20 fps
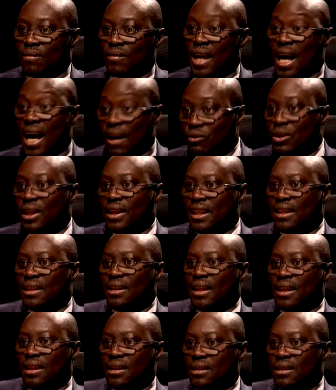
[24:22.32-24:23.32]
After
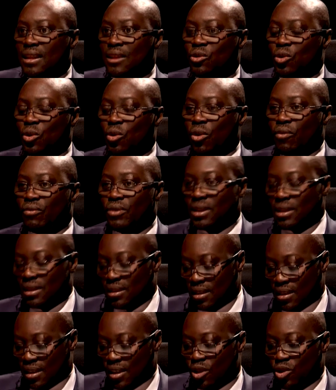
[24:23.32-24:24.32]
they took office,
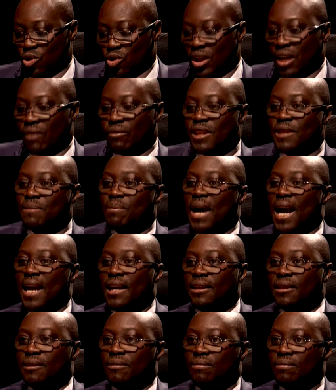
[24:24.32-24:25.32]
it should have
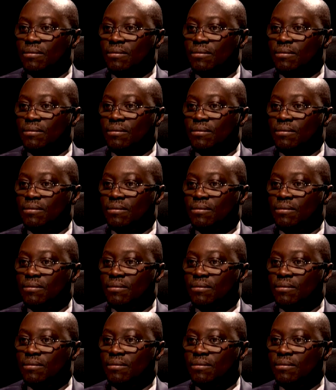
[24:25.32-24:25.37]
expired.